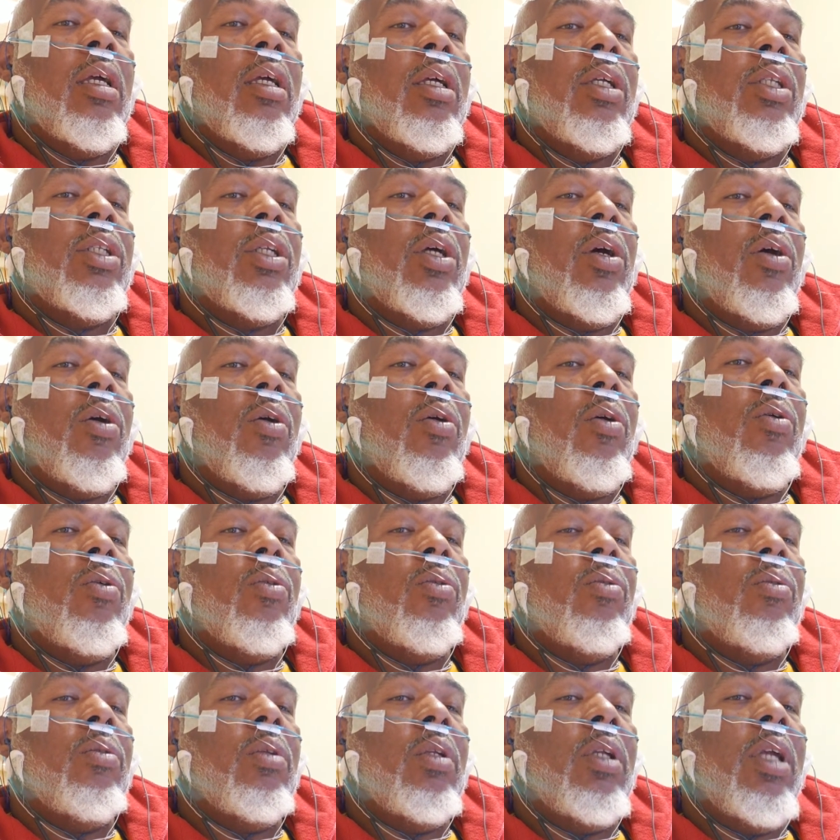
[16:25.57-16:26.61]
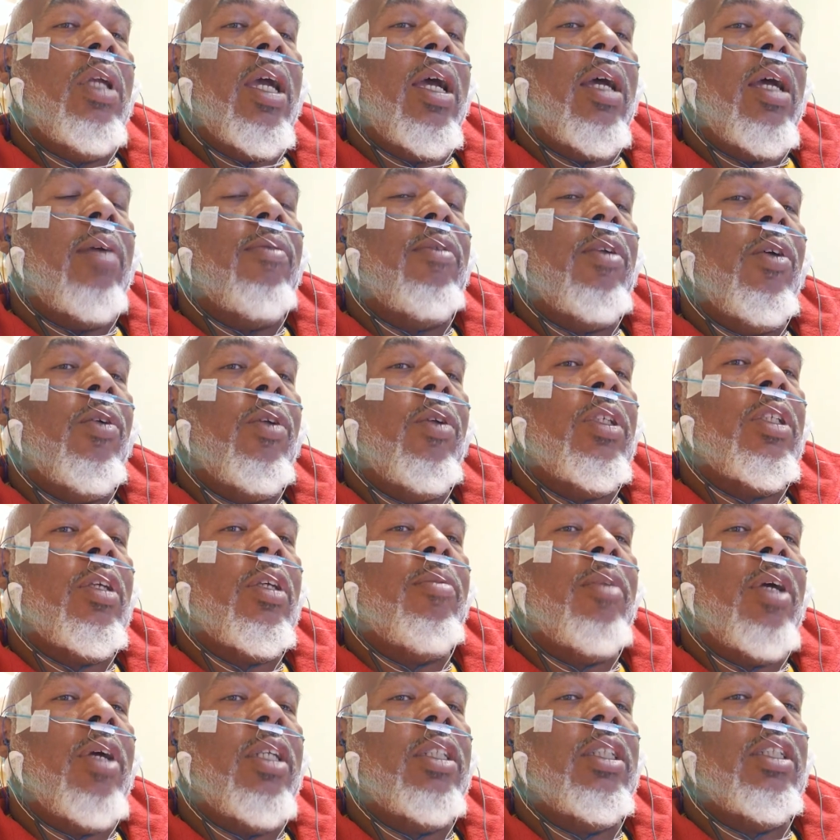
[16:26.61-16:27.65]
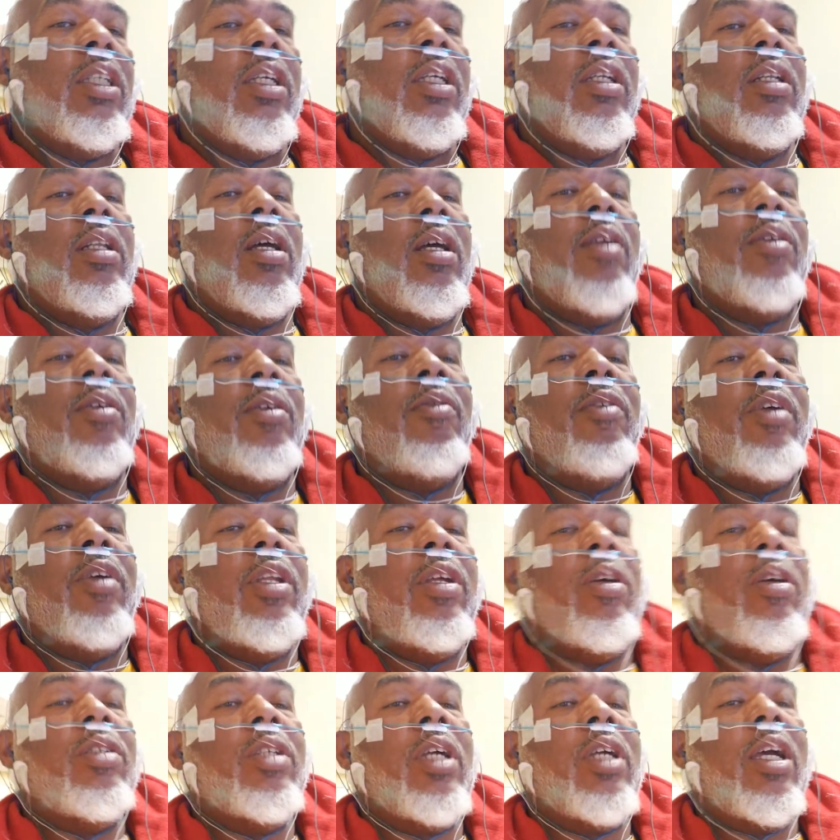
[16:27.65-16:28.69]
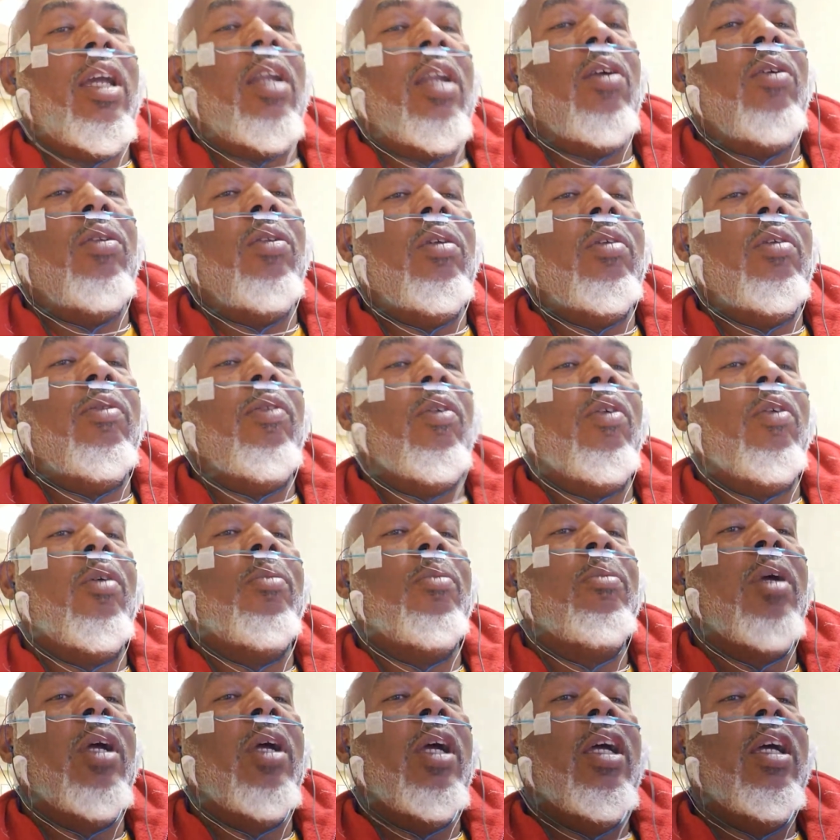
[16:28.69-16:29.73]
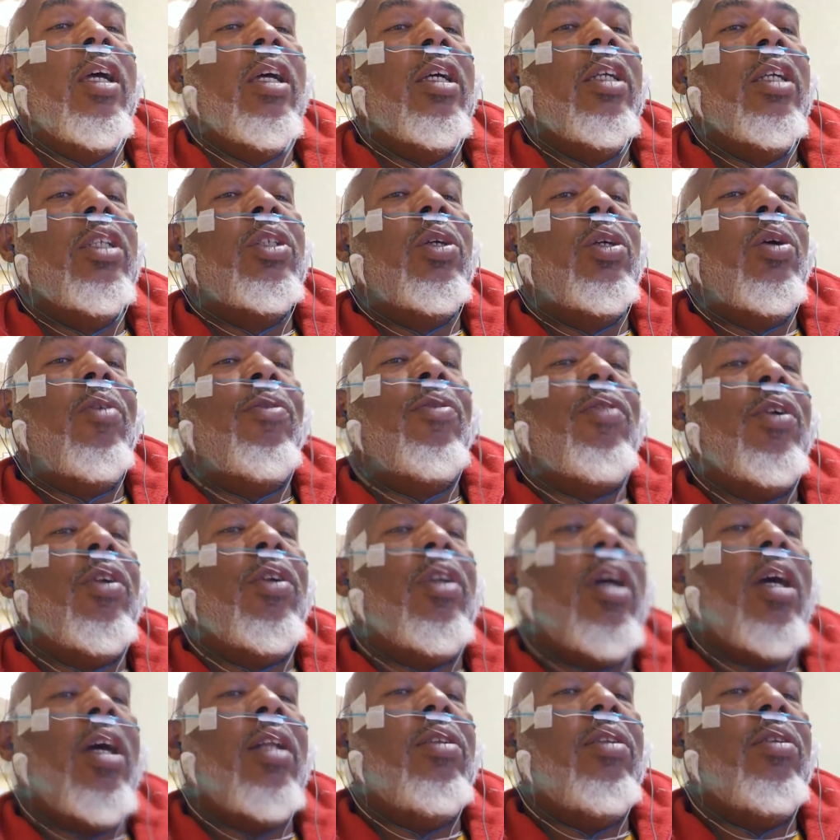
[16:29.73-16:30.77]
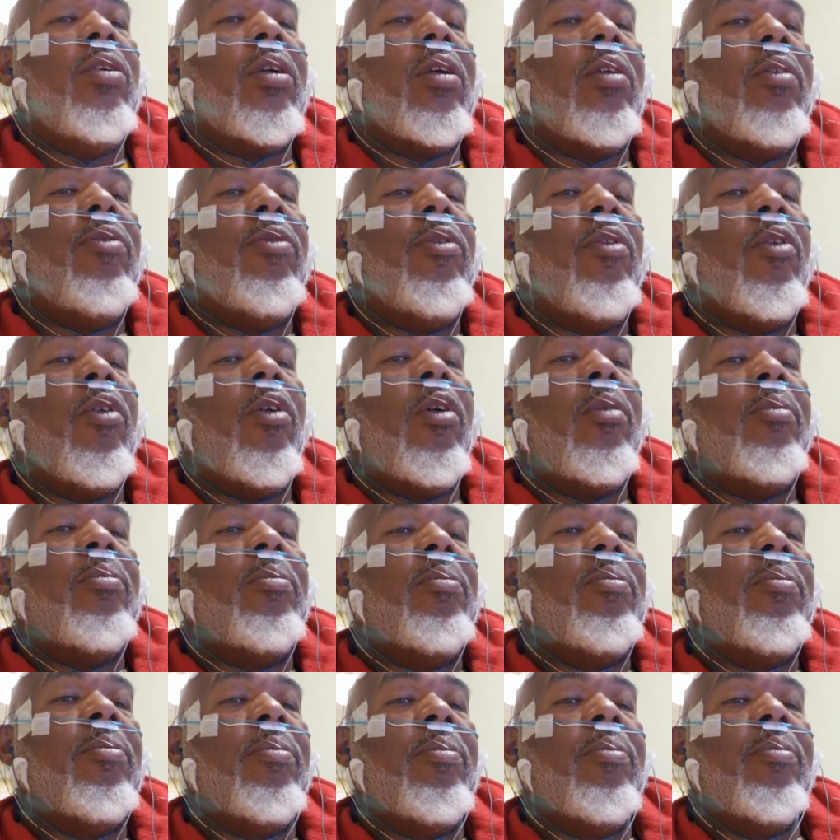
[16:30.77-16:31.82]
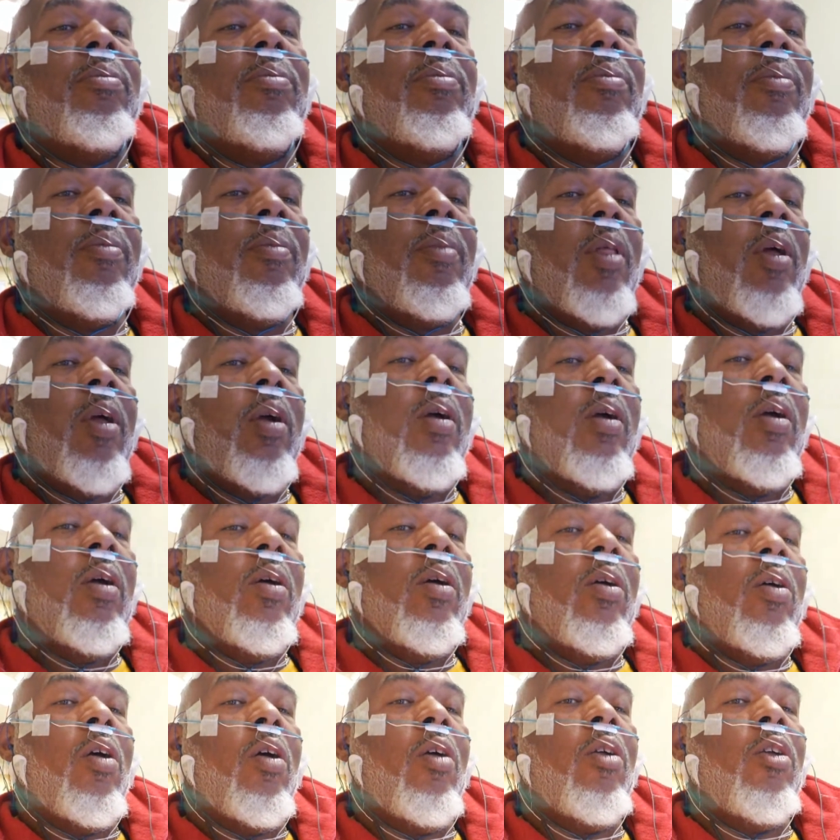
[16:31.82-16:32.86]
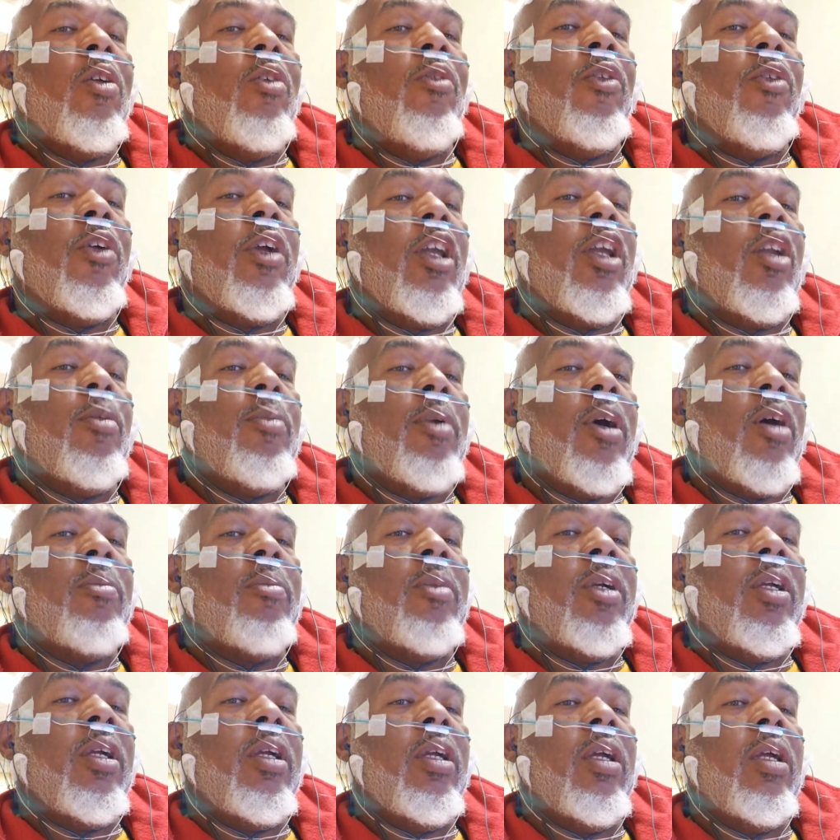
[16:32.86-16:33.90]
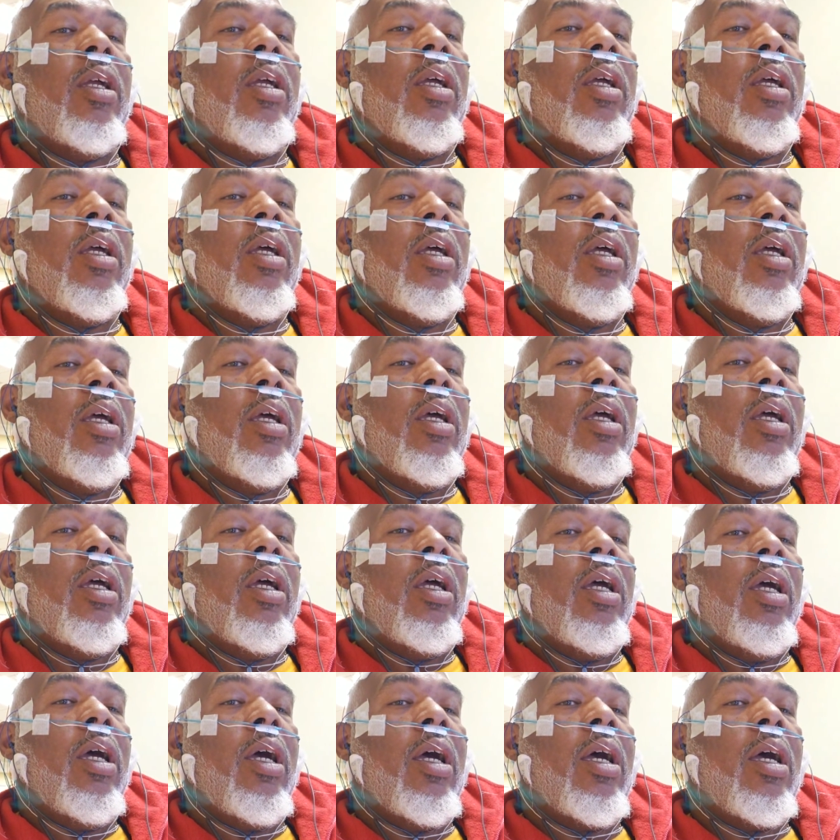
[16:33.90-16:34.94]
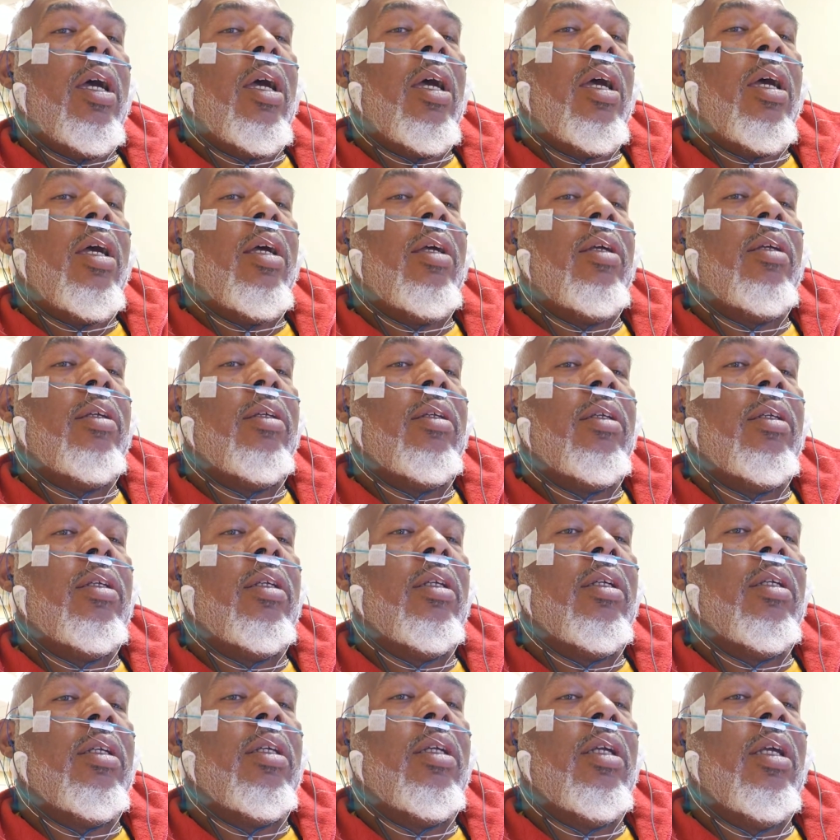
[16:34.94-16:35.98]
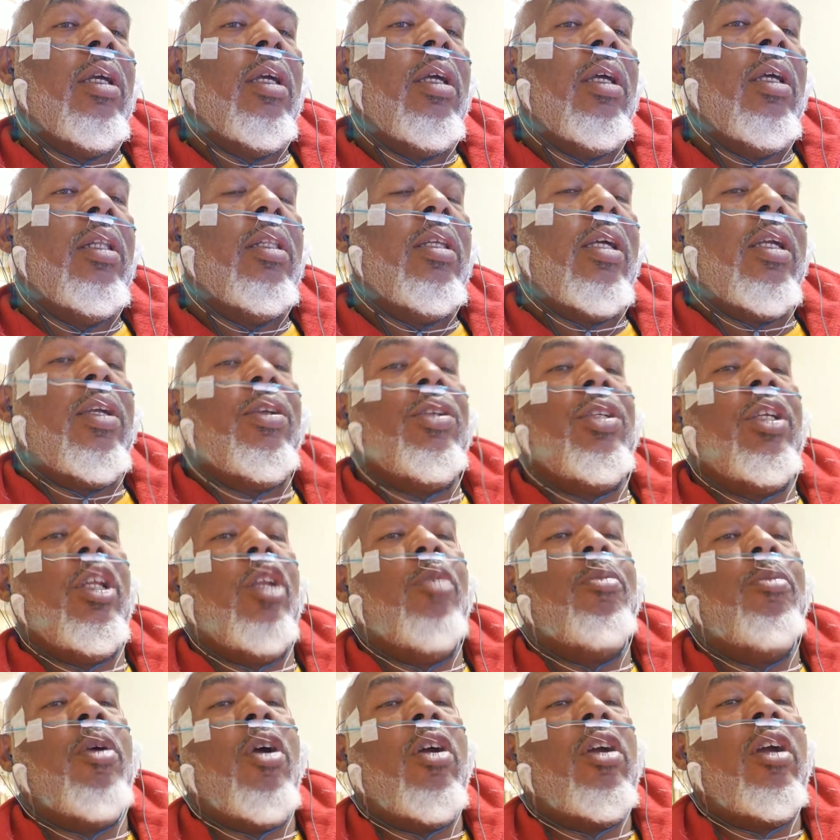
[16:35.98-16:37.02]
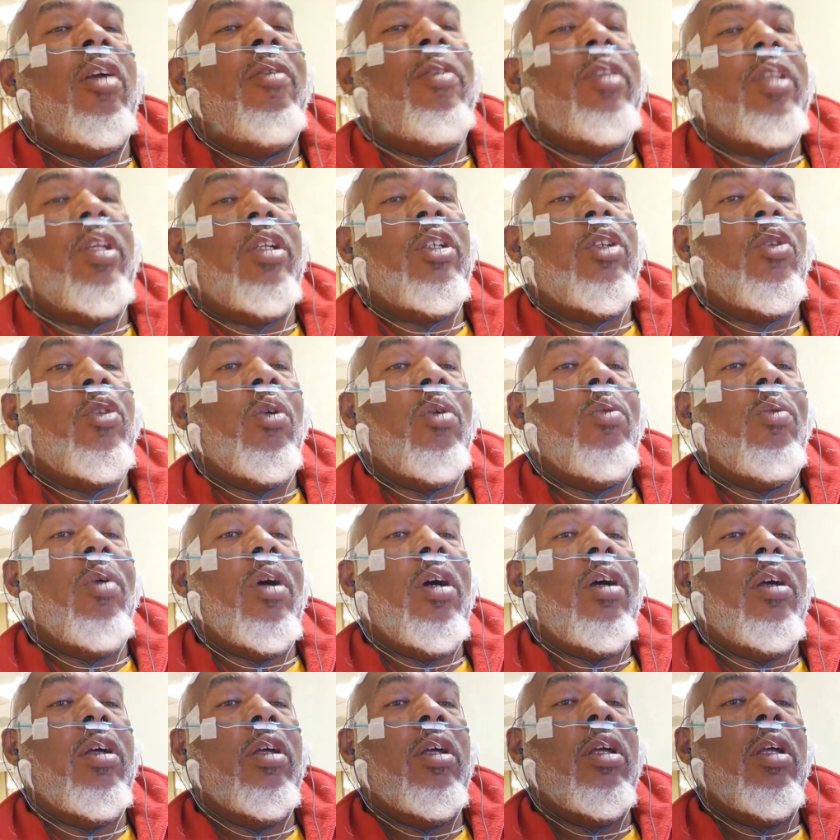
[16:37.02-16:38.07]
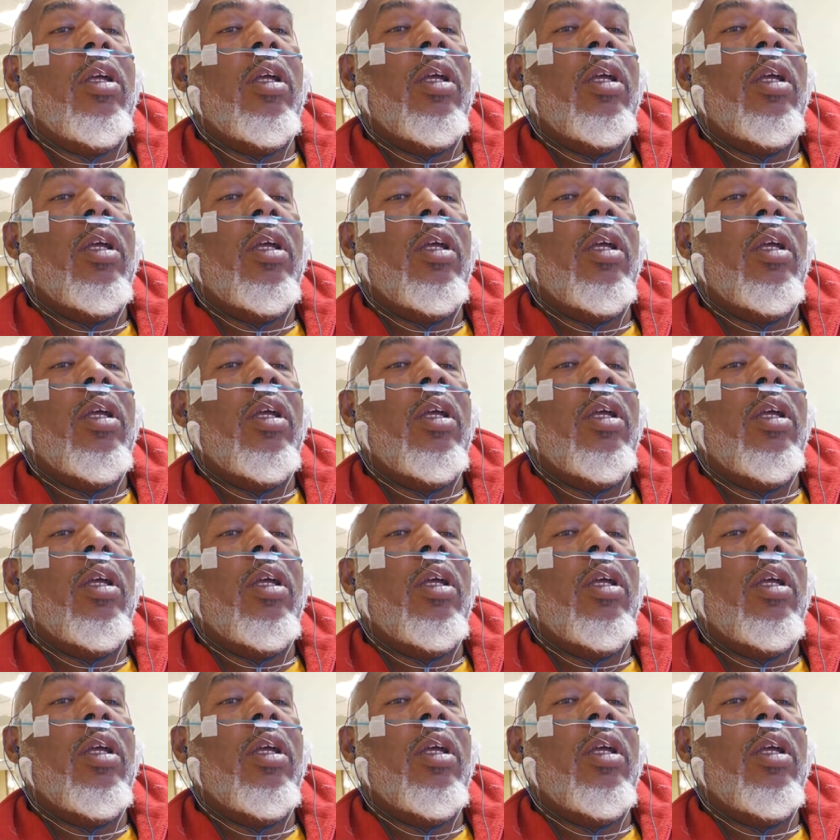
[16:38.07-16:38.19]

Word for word: So yeah, I've noticed I'm not seeing a lot of your videos. I got to go look for them. So if you're not looking for them, or you forget about me, uh, thank you, City Parker. Everything's going well.